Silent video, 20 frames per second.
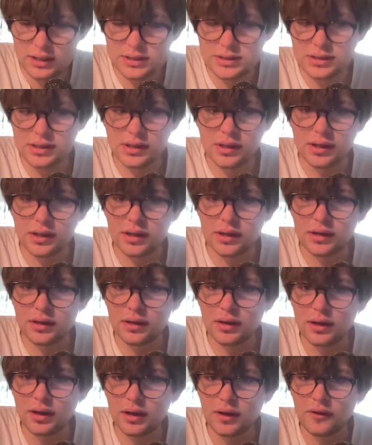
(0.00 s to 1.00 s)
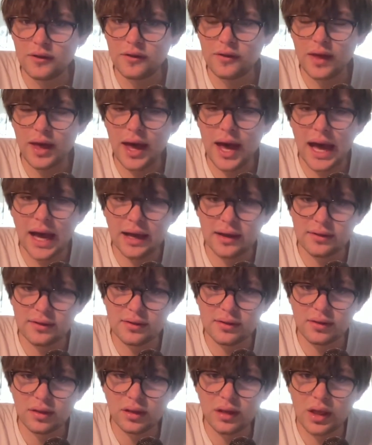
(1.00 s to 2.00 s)
Did
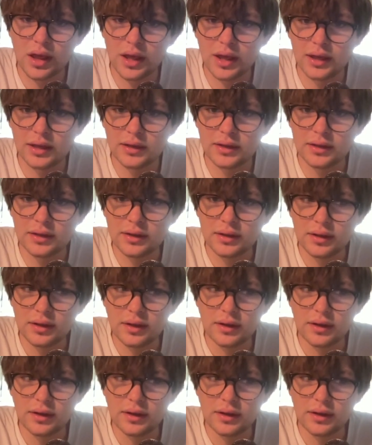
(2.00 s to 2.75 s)
acts like